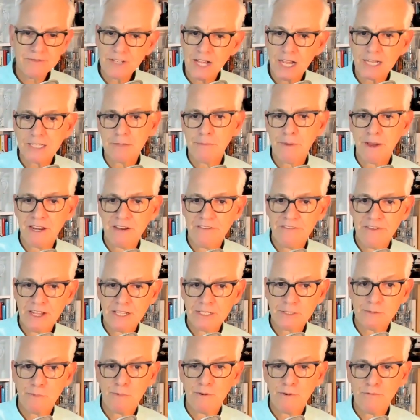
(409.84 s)
you've talked about
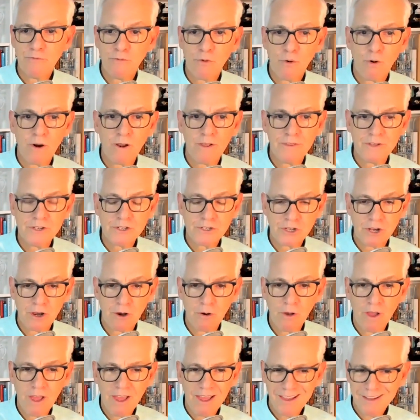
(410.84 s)
events before on the
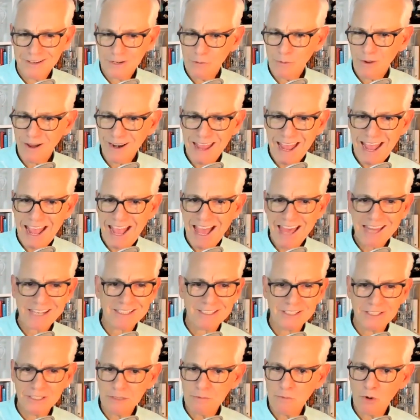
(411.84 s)
show. You want to add a
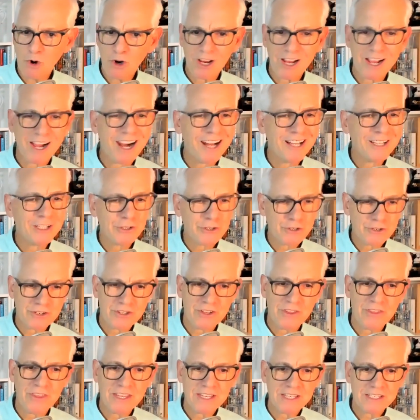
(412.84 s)
little more color
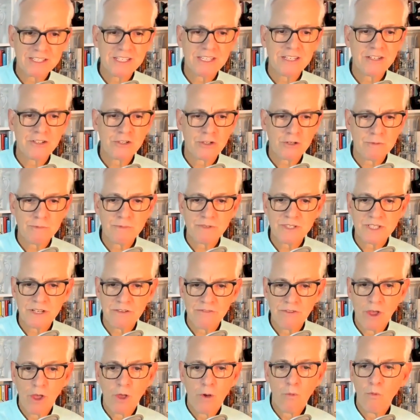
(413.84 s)
to this in terms
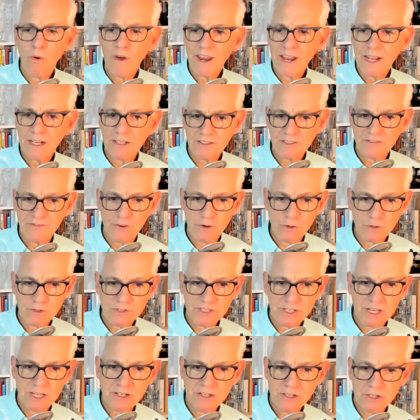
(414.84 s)
of what else
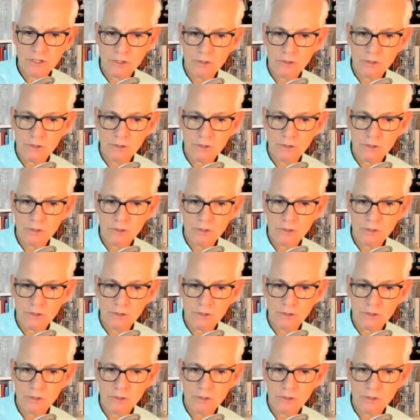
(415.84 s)
folks can